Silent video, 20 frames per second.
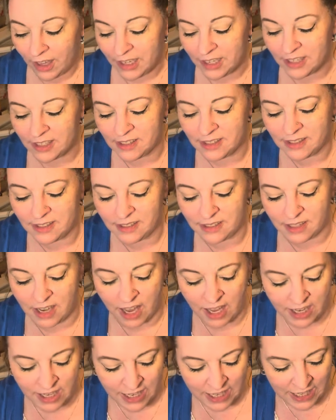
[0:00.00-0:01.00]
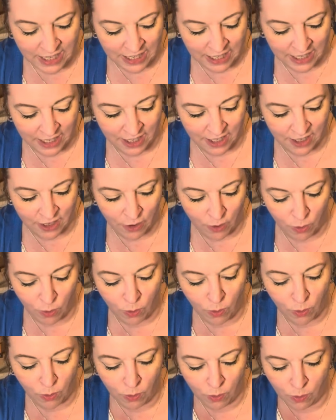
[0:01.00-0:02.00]
He's stunning.
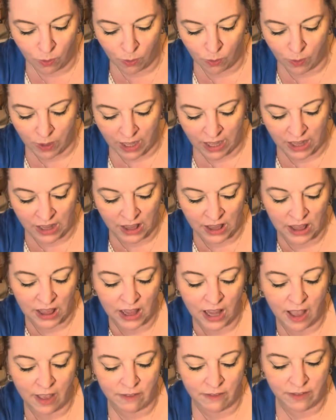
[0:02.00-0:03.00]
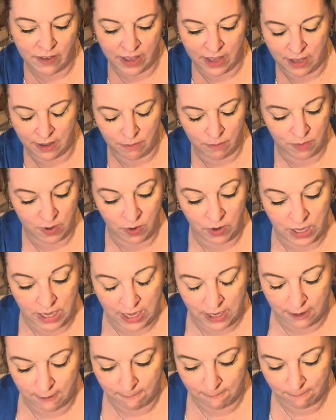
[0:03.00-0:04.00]
Oh, I love him.
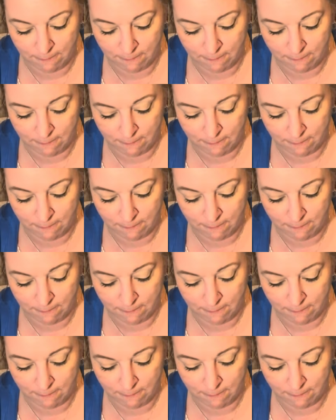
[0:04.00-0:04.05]
Okay.